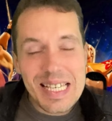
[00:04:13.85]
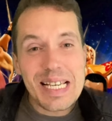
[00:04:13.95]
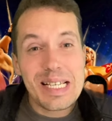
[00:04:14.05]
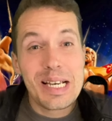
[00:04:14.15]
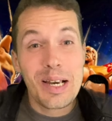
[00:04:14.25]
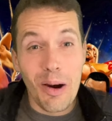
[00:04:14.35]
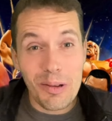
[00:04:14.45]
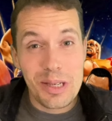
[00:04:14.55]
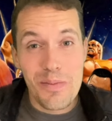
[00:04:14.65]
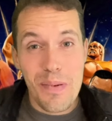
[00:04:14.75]
is
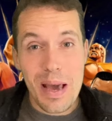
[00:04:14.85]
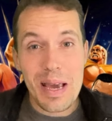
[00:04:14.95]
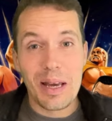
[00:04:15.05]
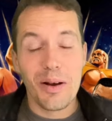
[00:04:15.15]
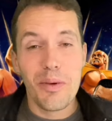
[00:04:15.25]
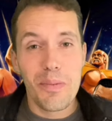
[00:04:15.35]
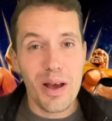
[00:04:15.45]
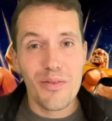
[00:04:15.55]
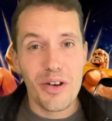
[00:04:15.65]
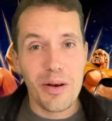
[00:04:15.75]
got to be, and I'm a bit
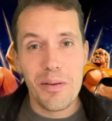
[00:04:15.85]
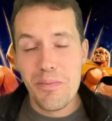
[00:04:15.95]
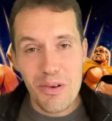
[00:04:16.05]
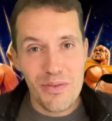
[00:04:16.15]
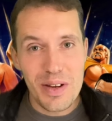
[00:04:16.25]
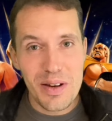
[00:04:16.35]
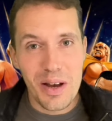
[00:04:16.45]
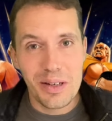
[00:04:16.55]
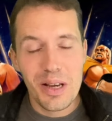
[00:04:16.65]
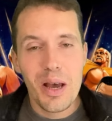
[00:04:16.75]
of a movie
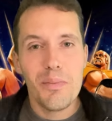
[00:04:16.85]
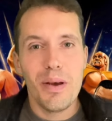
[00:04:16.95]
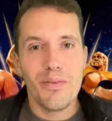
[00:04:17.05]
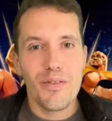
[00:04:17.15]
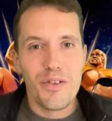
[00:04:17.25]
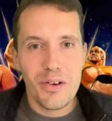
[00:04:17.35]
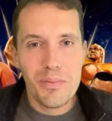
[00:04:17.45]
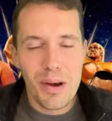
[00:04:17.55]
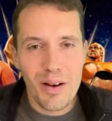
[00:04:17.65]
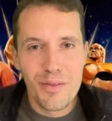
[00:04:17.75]
nerd, bit of a film
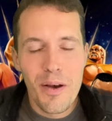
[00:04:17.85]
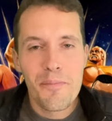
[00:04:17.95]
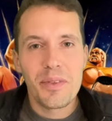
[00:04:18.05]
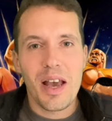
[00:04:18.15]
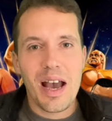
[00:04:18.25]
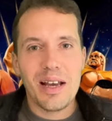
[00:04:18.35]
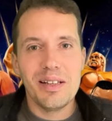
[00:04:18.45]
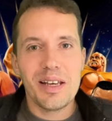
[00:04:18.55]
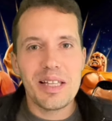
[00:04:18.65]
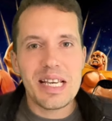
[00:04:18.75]
buff,
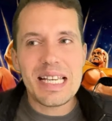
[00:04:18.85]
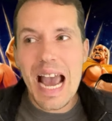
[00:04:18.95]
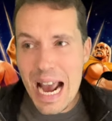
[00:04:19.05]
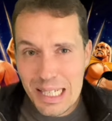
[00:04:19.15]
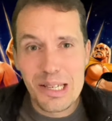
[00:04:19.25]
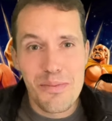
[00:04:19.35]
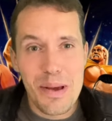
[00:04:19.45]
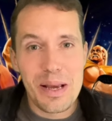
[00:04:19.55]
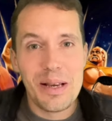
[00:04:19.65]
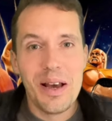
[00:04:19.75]
and this has to
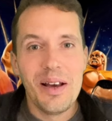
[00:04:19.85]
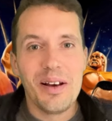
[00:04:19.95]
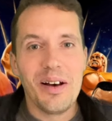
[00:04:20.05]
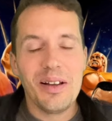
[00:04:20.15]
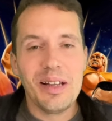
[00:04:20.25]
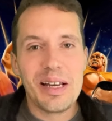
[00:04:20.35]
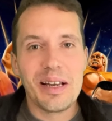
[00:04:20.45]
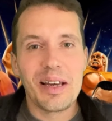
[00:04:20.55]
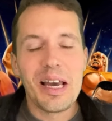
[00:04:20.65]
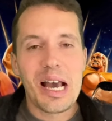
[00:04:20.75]
be a
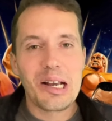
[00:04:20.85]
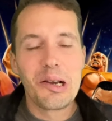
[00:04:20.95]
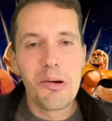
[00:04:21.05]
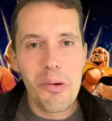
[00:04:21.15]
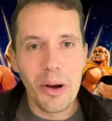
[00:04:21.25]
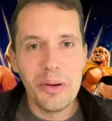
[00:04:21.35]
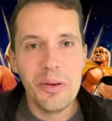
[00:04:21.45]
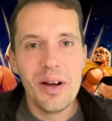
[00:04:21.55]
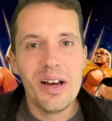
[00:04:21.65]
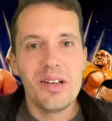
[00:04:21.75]
link and quote
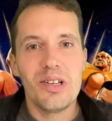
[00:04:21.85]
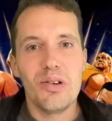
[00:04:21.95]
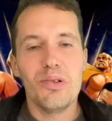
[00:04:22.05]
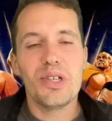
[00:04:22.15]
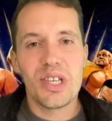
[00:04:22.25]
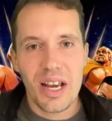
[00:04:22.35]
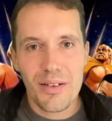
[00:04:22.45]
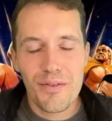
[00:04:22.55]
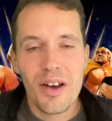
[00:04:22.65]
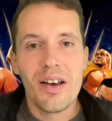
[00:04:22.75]
to
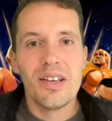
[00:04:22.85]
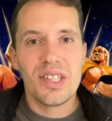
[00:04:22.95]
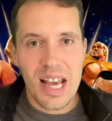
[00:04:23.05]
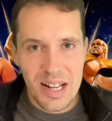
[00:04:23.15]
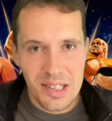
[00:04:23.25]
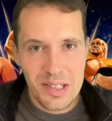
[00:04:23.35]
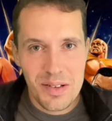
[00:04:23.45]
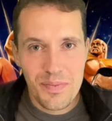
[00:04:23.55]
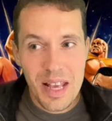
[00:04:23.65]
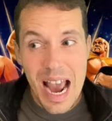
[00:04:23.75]
Sixth Sense.
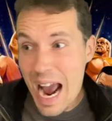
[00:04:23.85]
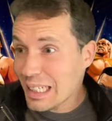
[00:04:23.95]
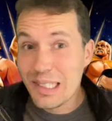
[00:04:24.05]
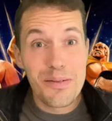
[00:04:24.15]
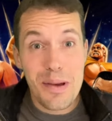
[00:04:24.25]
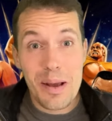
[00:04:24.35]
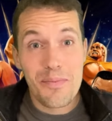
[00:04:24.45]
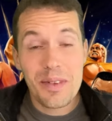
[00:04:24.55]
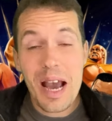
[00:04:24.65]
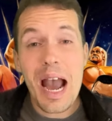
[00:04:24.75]
Has to be,
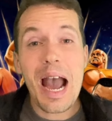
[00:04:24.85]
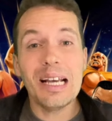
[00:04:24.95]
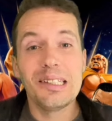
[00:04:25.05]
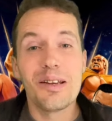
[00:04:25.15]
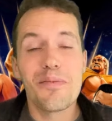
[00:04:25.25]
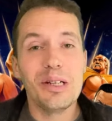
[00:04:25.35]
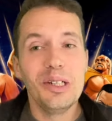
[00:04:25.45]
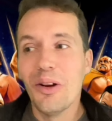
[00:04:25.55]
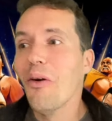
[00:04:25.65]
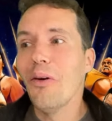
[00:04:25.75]
has to be,
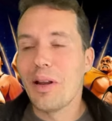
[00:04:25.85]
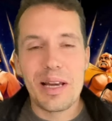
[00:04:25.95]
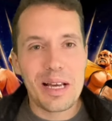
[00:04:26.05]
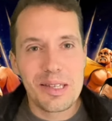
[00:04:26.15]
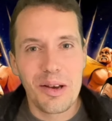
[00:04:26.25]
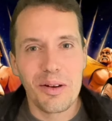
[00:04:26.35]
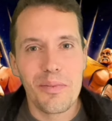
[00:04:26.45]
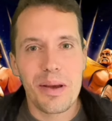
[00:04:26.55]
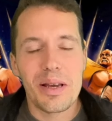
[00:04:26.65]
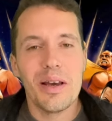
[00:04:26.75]
surely it's got to
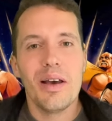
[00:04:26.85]
be.